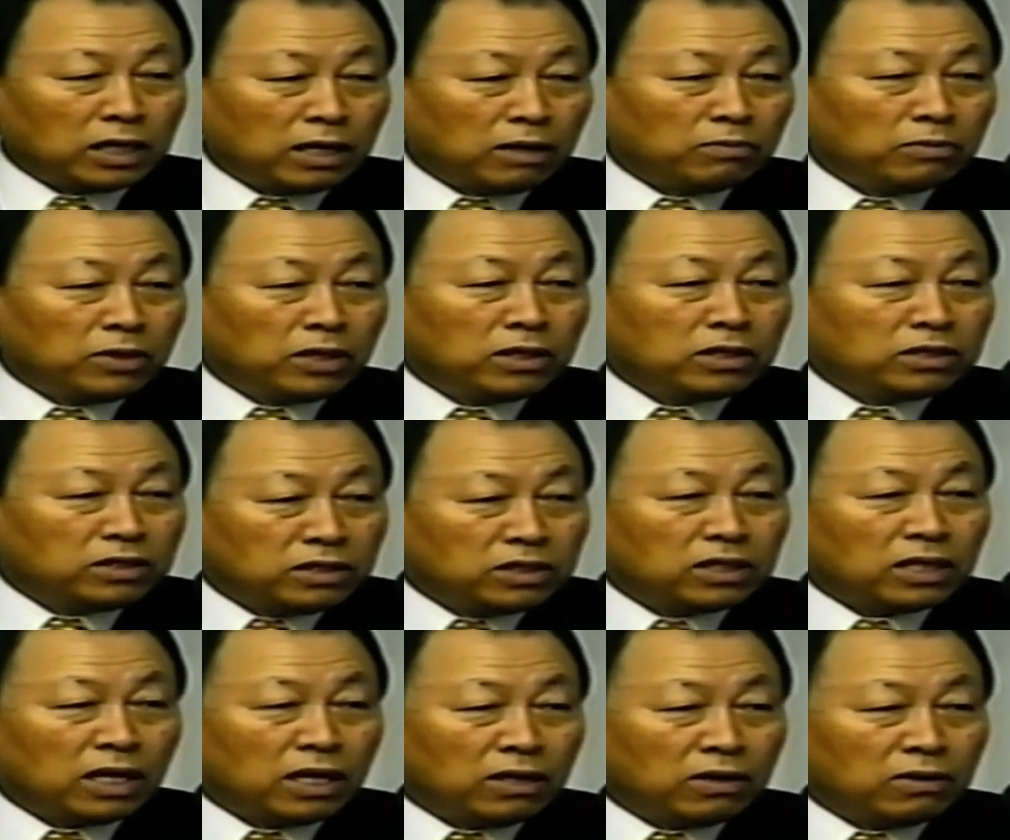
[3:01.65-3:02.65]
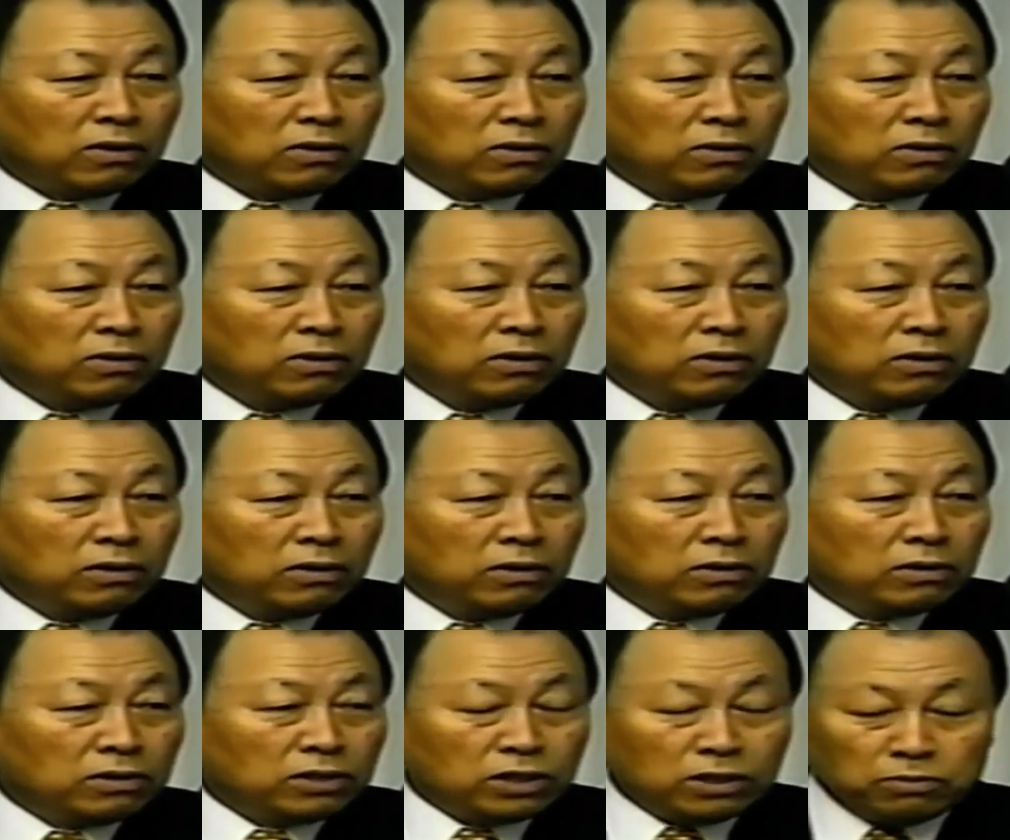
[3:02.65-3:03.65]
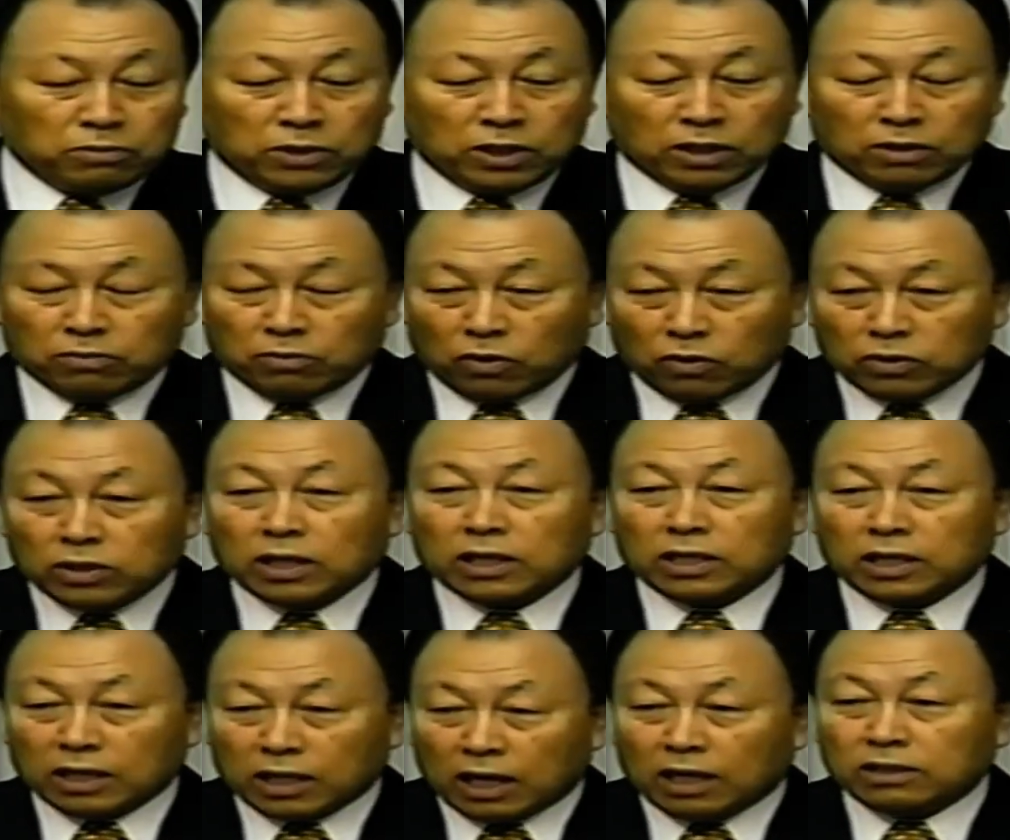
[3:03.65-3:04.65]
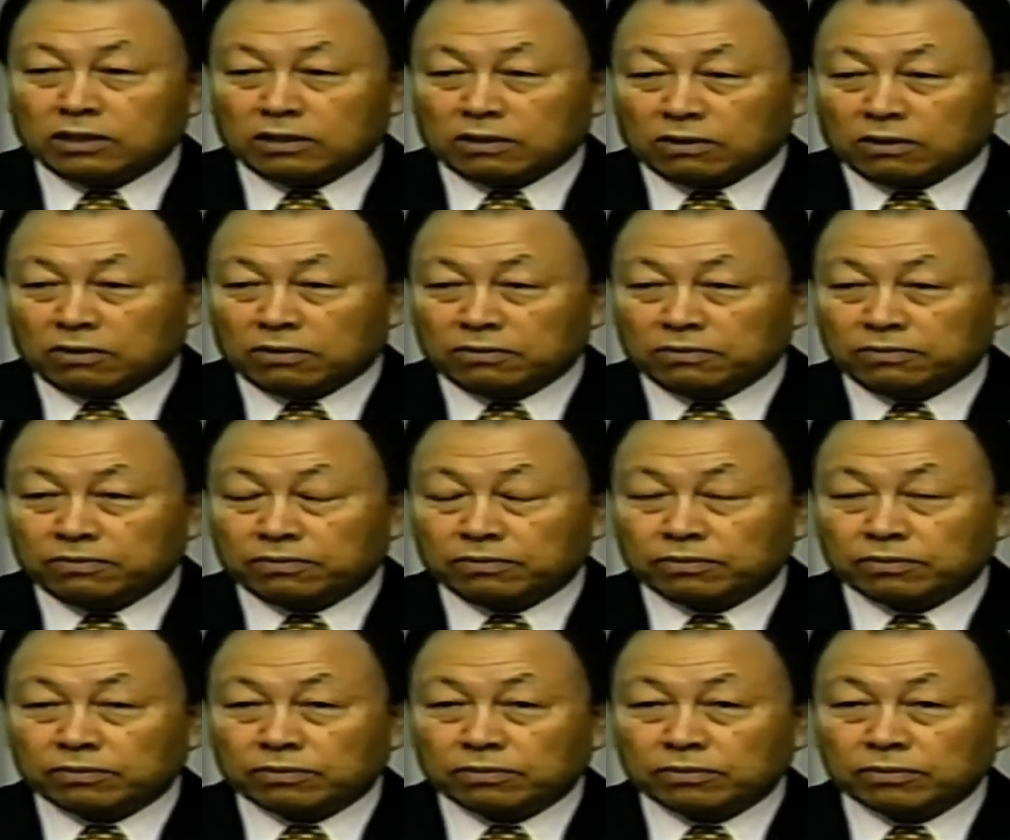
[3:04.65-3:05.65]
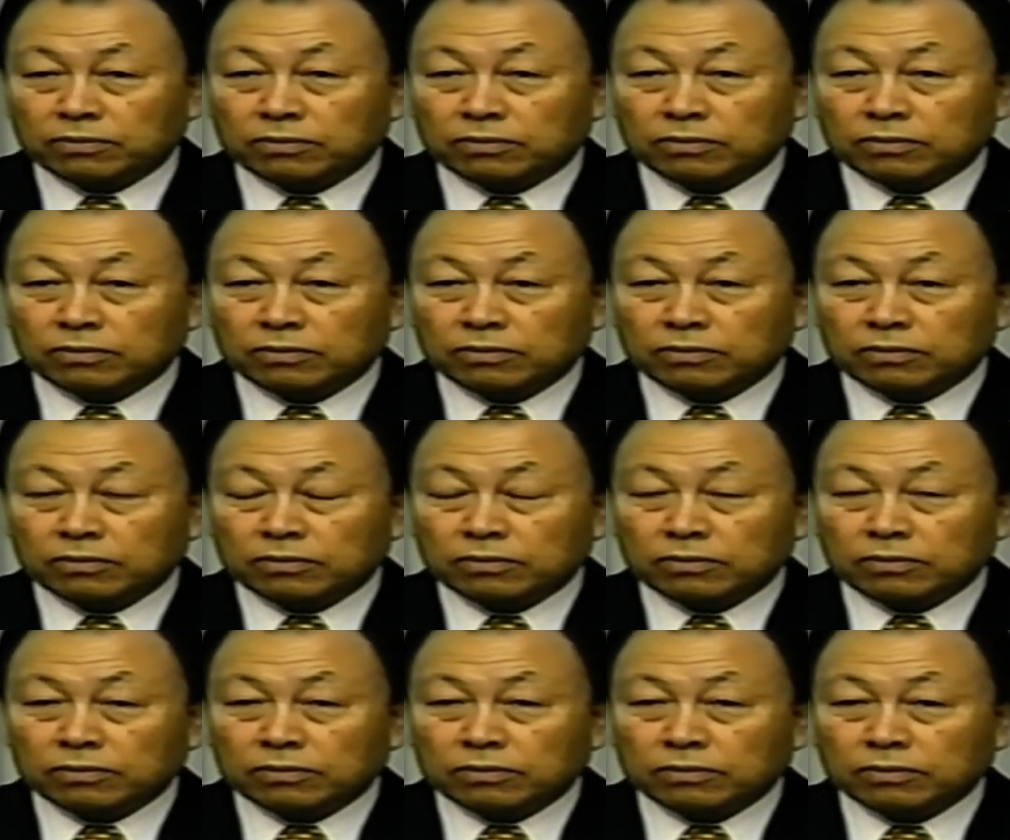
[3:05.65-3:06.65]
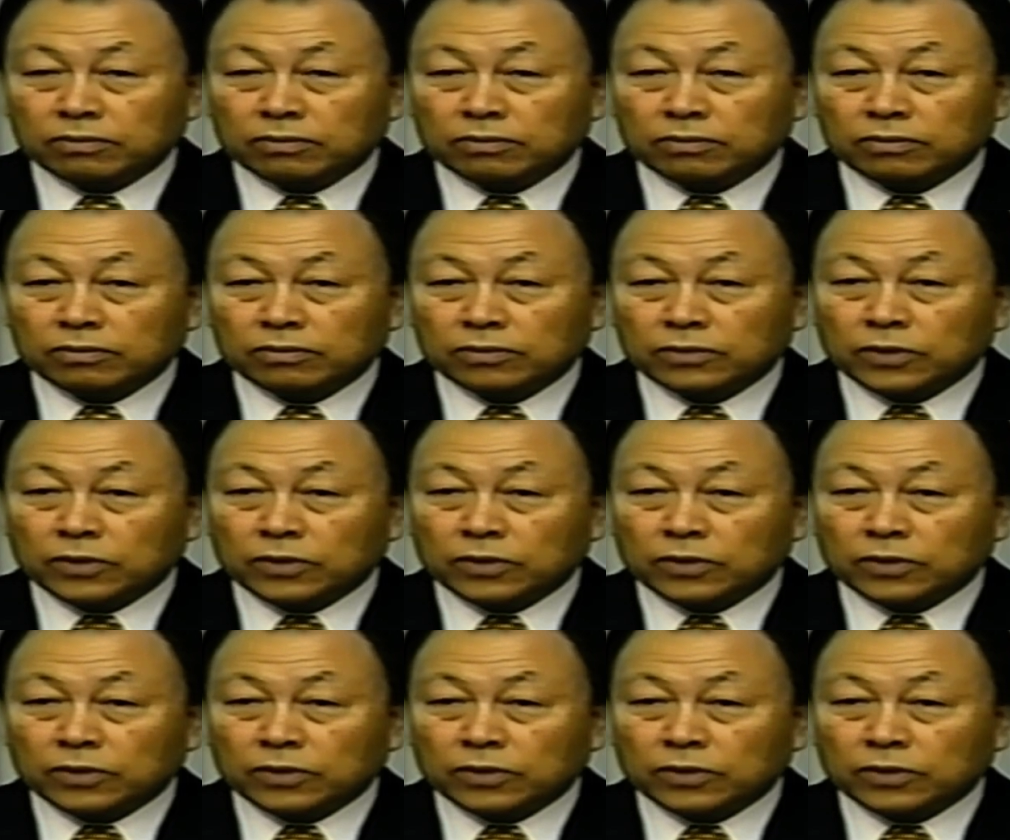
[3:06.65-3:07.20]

who cause problems. It's elders, these people who have believed for a long time, even pastors.